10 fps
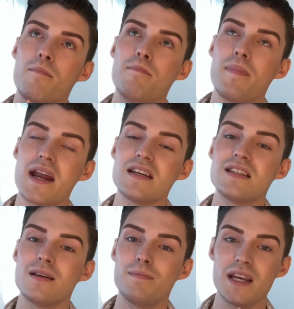better
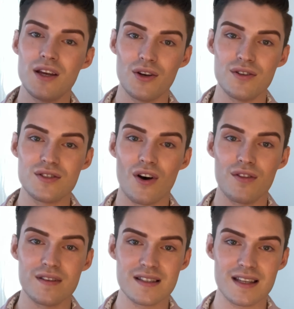to be used on
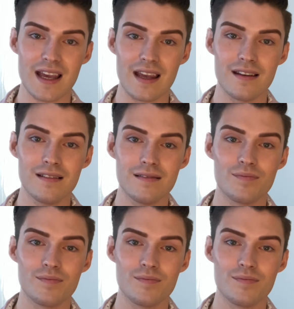the skin